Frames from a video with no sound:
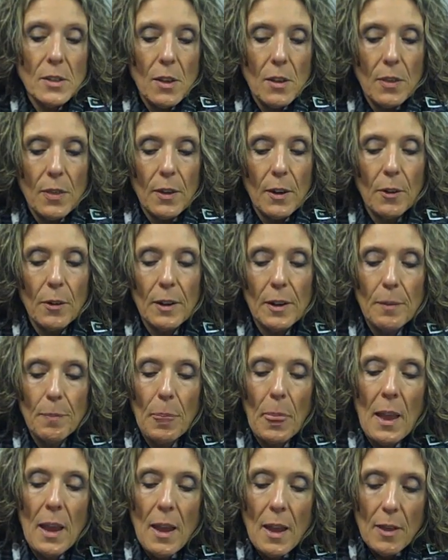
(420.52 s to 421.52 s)
the theory,
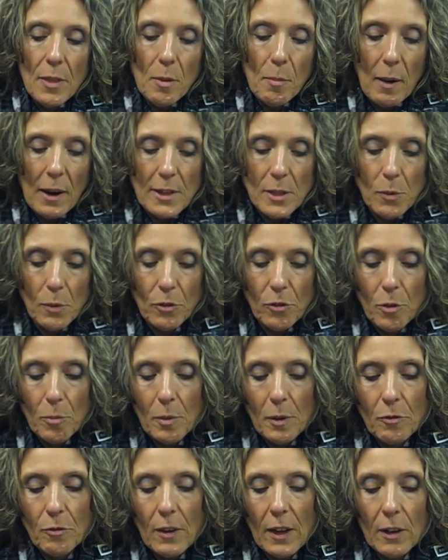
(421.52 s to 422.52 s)
the mice which had
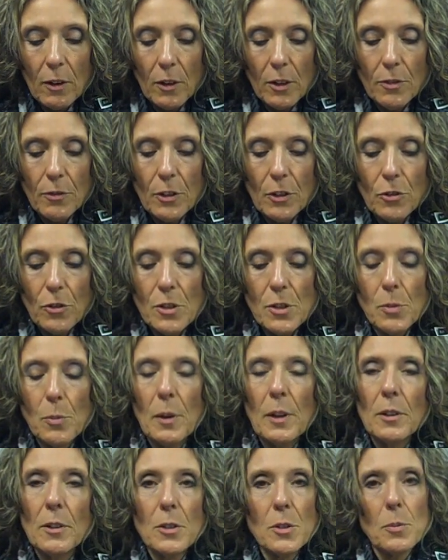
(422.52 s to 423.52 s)
been fed artificial
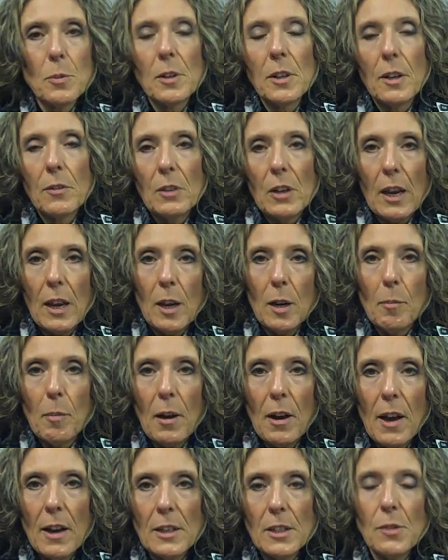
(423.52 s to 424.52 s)
sweeteners were given
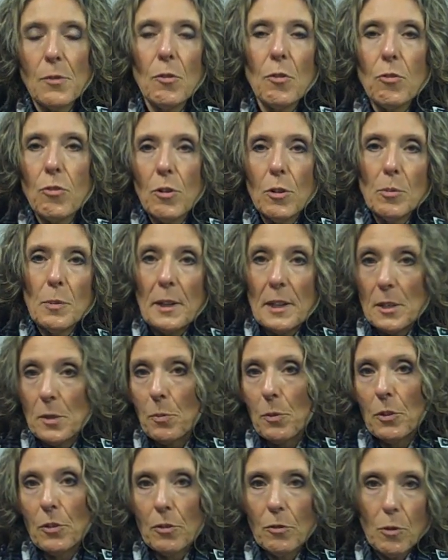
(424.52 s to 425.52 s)
antibiotics for four weeks,
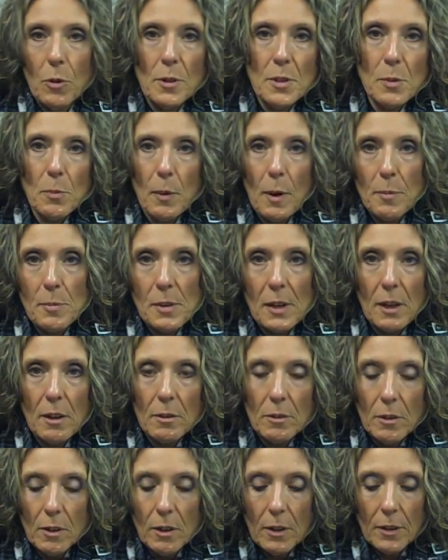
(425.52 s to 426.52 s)
which of course wipes
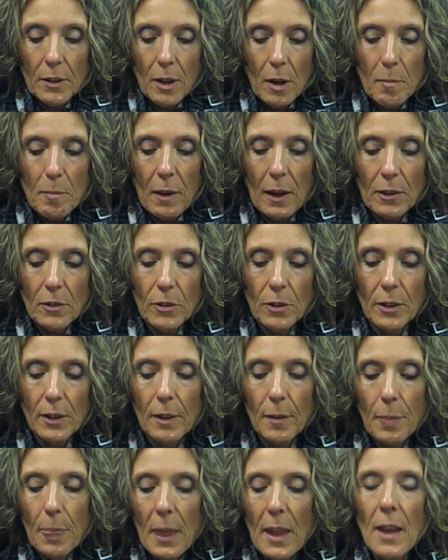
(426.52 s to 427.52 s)
out all of the gut
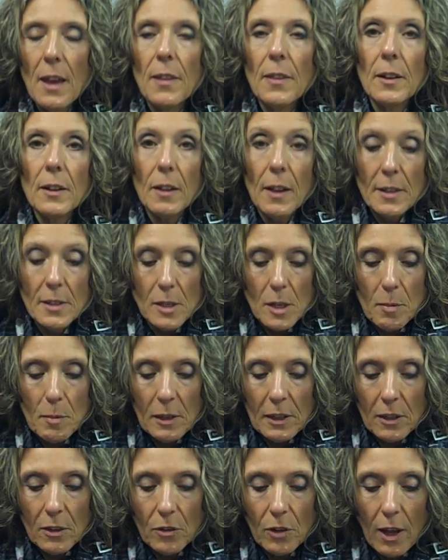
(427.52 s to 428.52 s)
bacteria. The
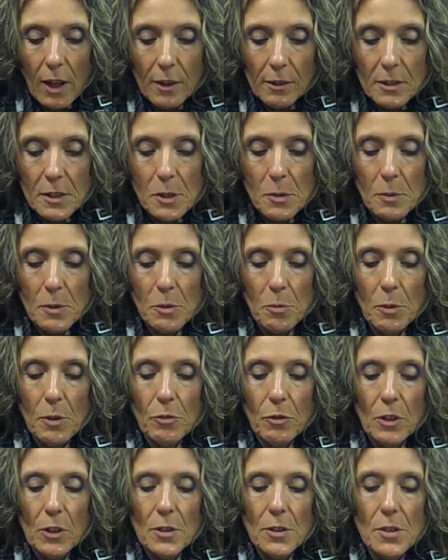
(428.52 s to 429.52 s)
glycemic intolerance was
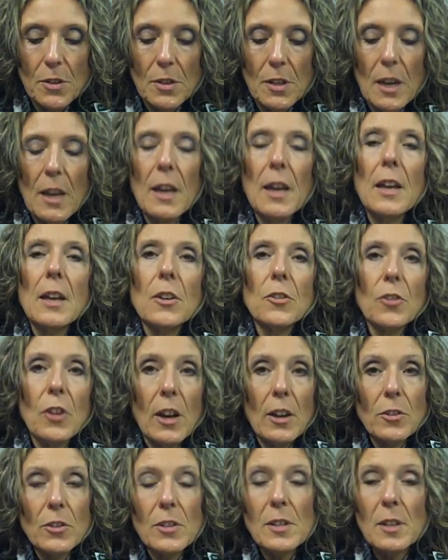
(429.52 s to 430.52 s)
reversed.
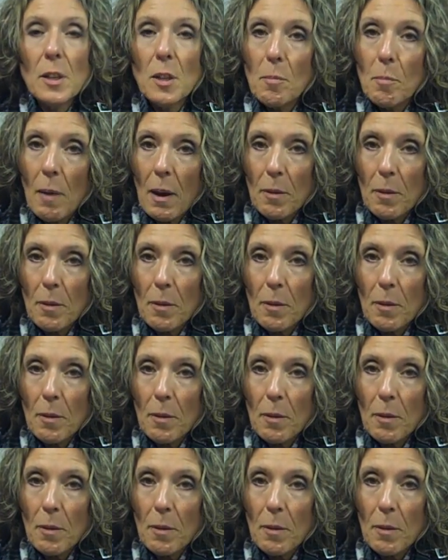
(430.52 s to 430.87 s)
Changes in the